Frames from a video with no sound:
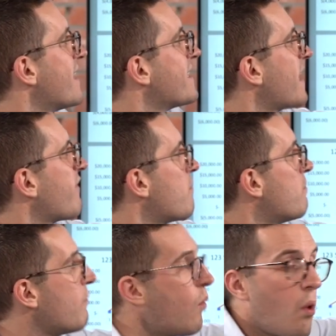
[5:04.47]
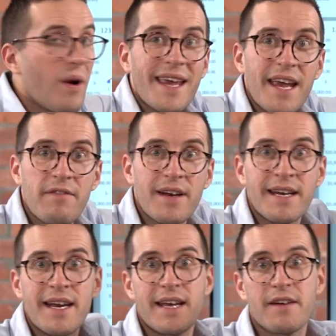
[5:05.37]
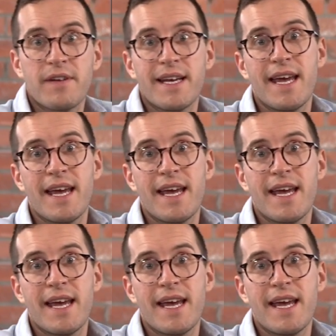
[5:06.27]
is even more heavily negatively